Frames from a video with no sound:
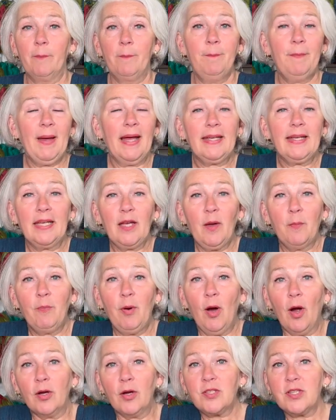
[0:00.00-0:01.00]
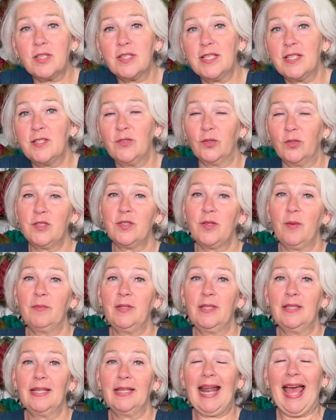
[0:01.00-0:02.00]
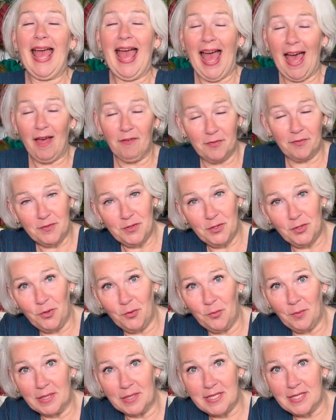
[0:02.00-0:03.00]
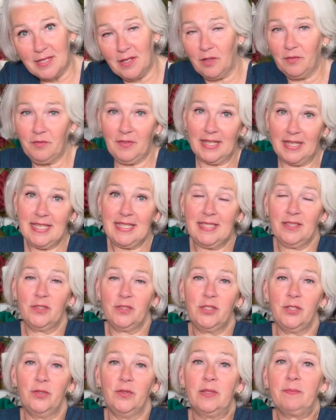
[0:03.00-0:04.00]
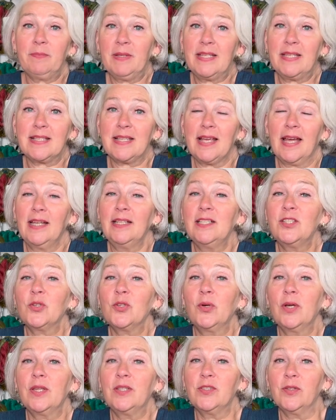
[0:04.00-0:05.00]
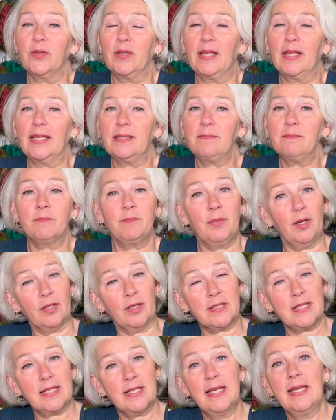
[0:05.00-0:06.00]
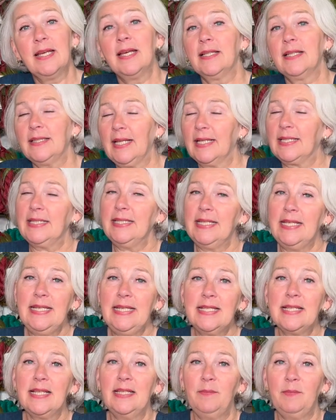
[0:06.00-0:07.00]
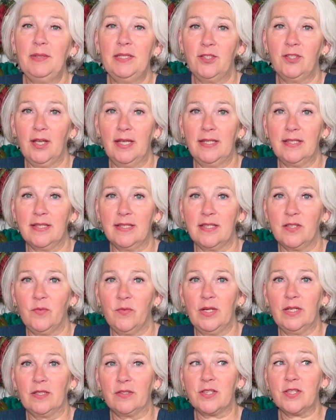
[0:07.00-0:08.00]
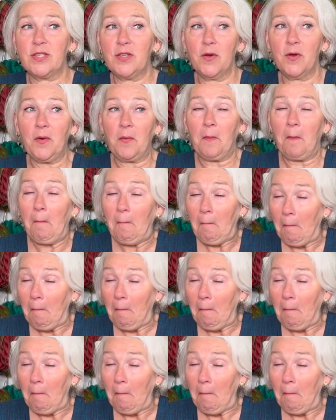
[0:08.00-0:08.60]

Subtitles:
packing up parcels is not something that I have to do myself. I still do it because I enjoy doing it, but that can easily be changed as well. So